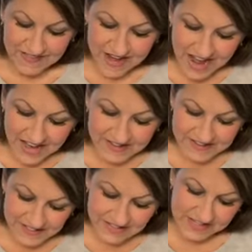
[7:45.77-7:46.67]
the
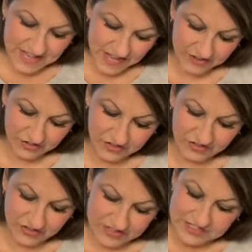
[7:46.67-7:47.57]
ideal occasion
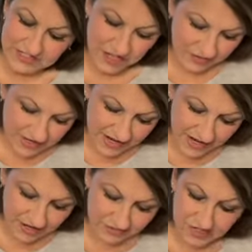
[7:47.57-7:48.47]
to slow
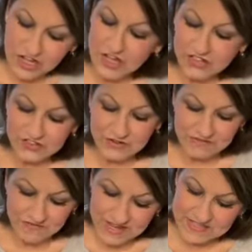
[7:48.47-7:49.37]
down, to
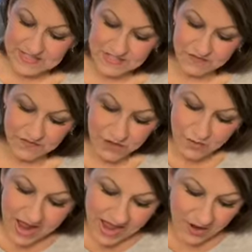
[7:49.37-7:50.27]
invest a
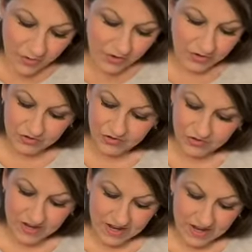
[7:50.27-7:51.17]
few
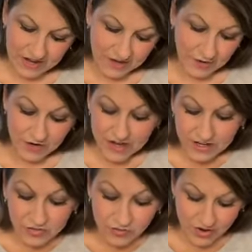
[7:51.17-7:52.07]
hours or
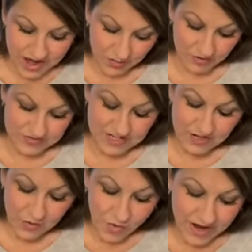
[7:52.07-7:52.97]
extra hours
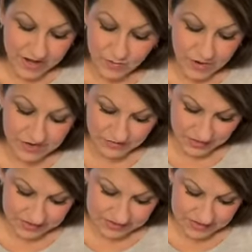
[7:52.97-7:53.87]
in quiet
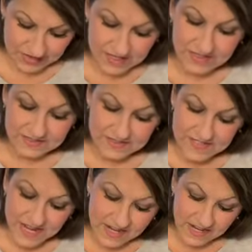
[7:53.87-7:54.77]
reverence, to
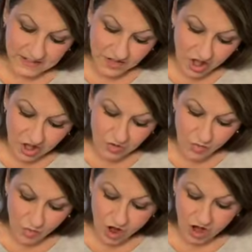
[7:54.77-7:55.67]
take a
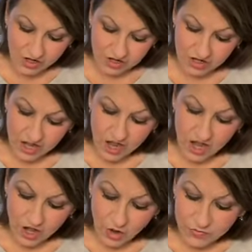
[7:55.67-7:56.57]
long walk
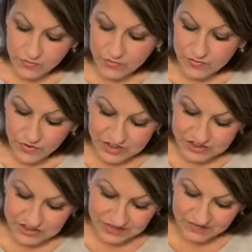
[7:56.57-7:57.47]
over the
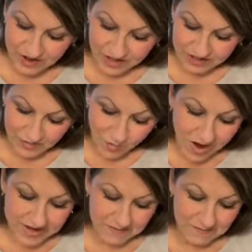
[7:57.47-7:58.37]
freshly fallen
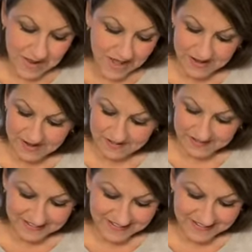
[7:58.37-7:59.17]
white manna